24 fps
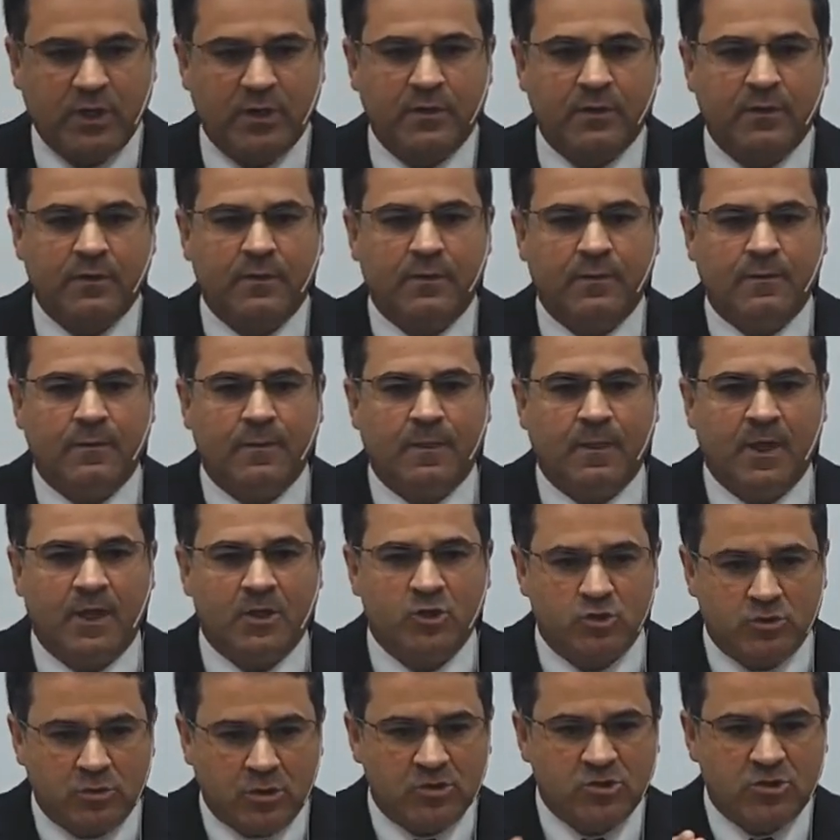the blessed Holy
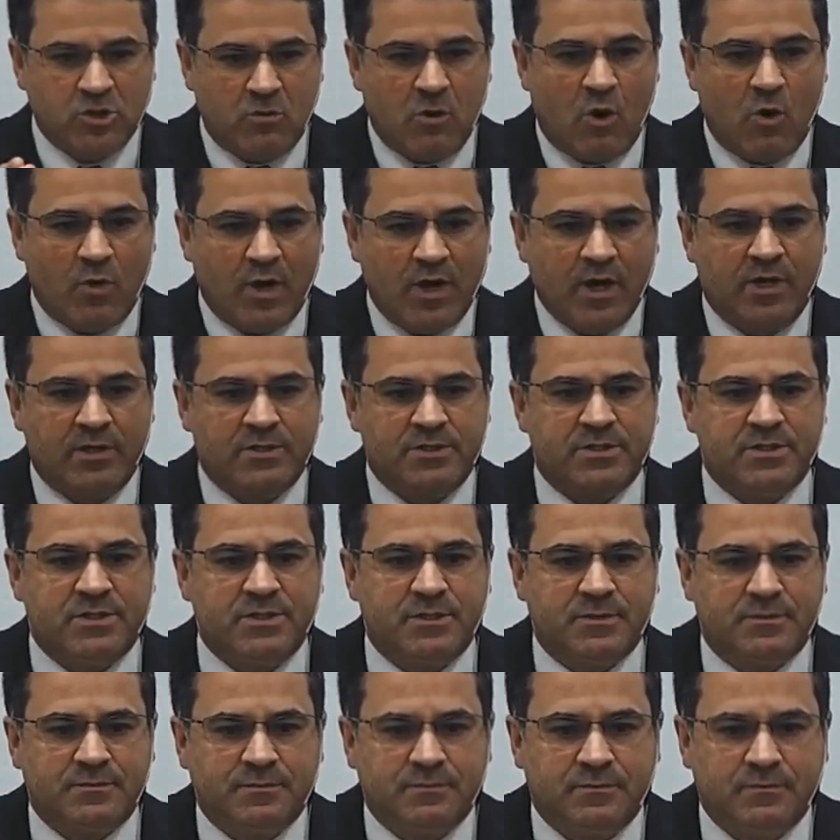Spirit
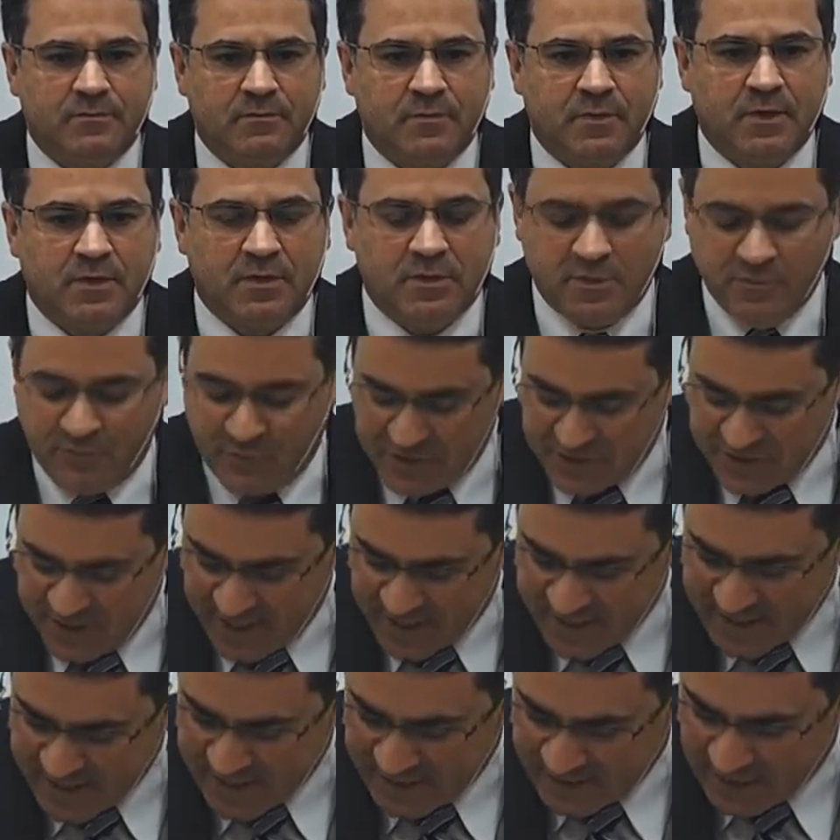is at your reach.
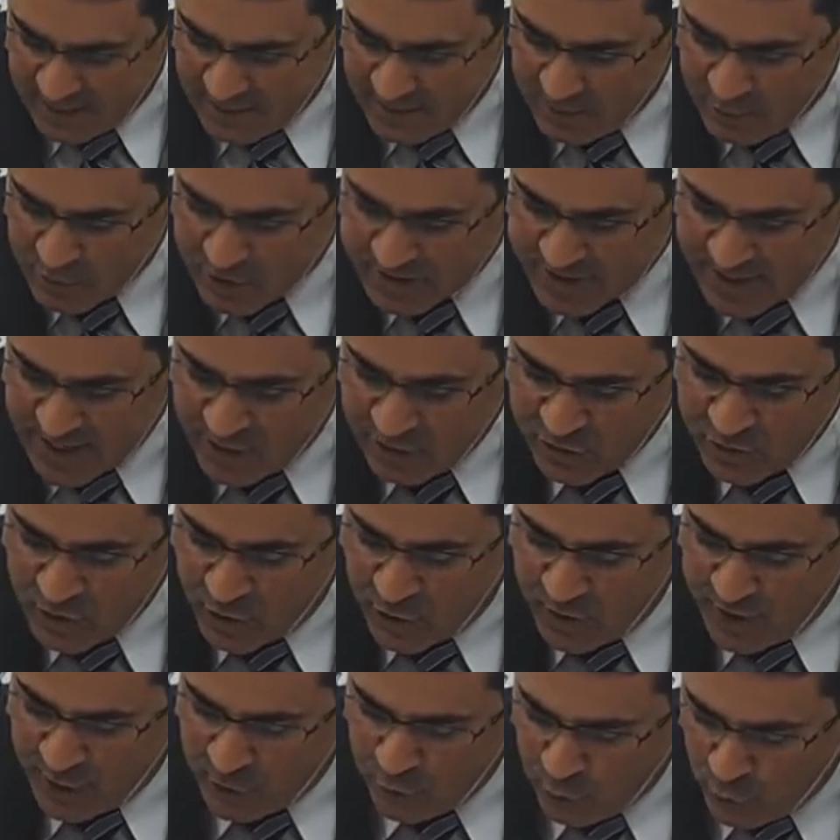
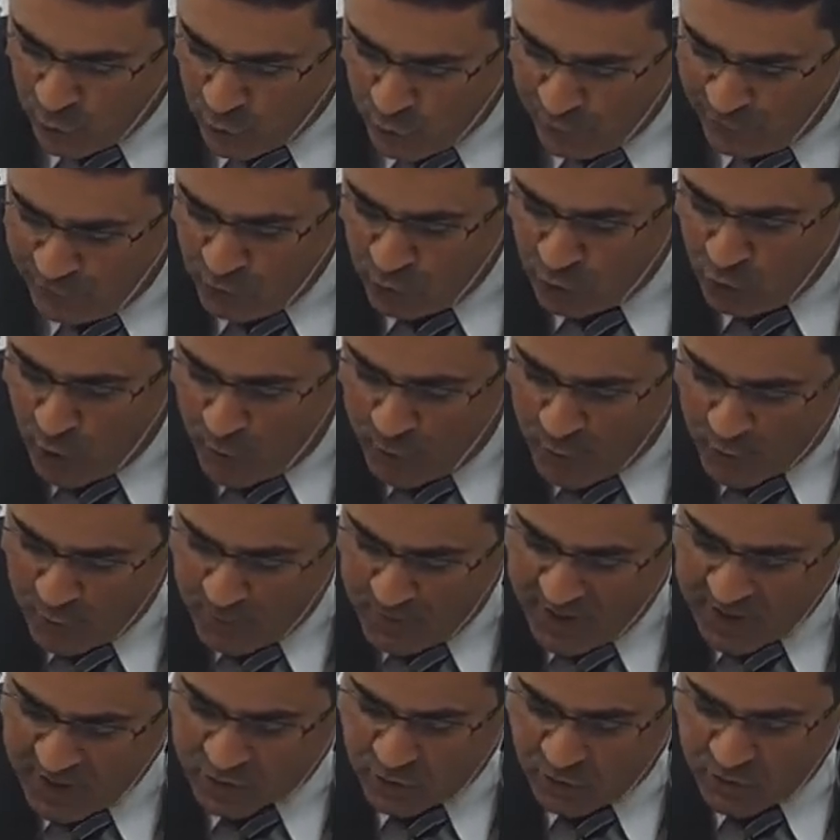If you want to seek
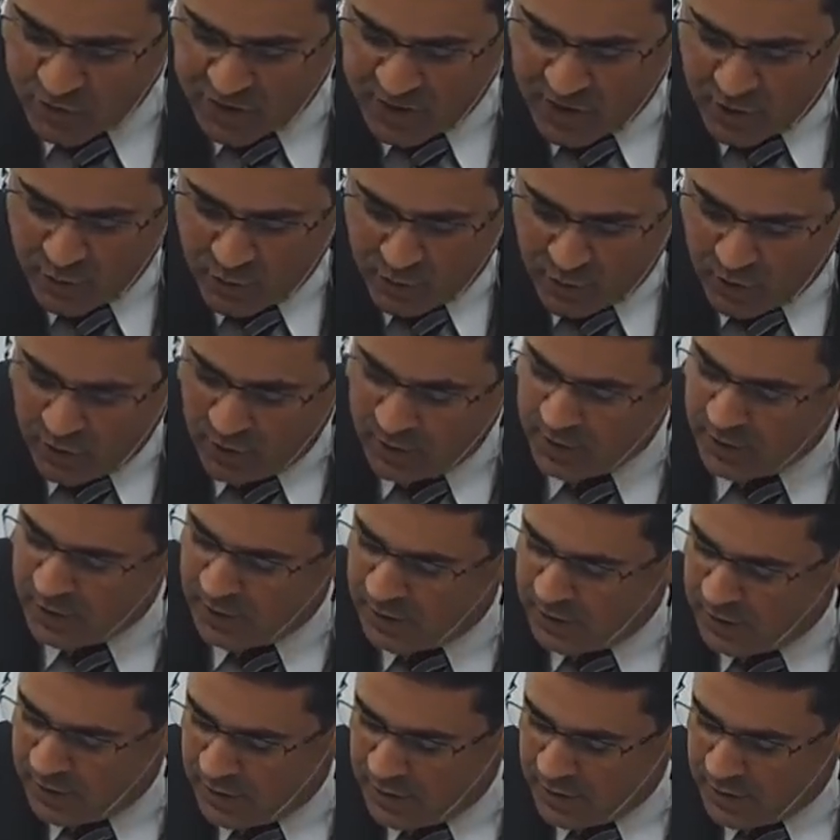a renewal and
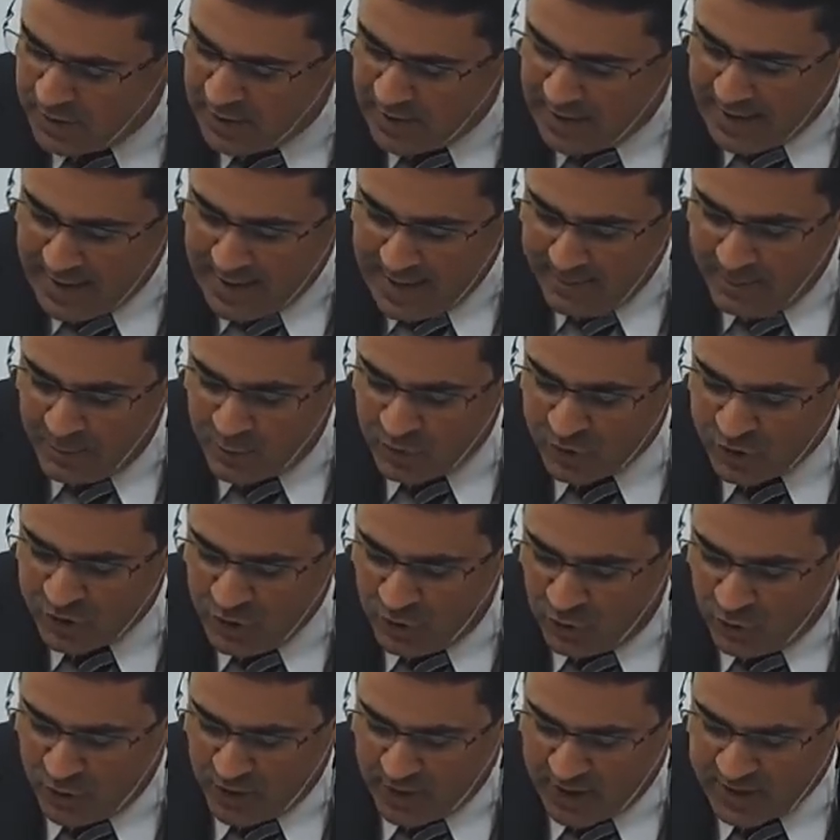commitment with the Lord,
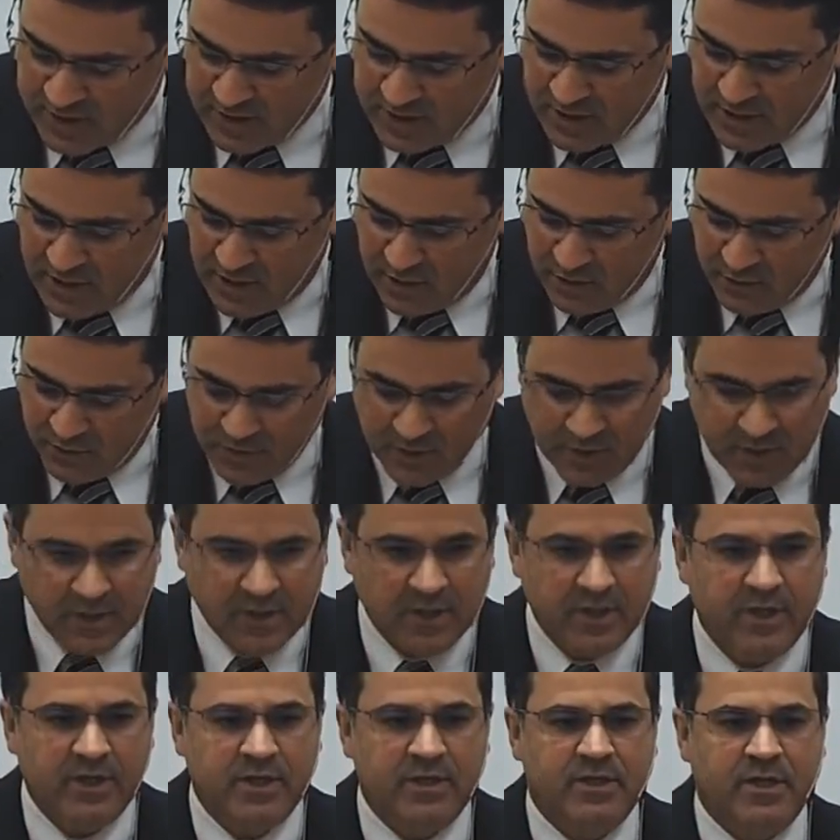open
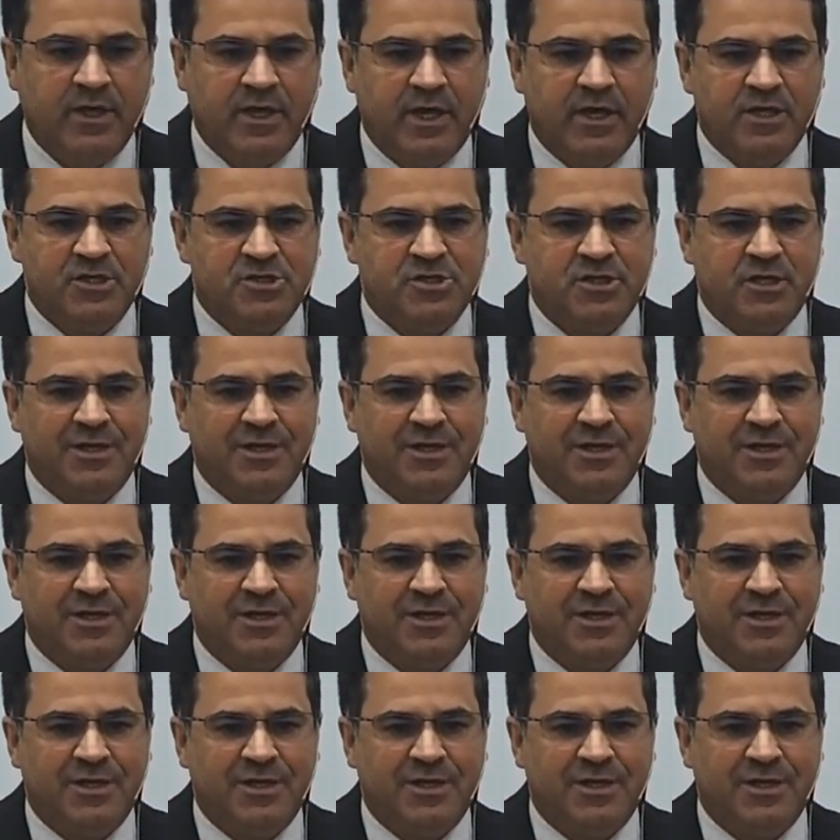up your heart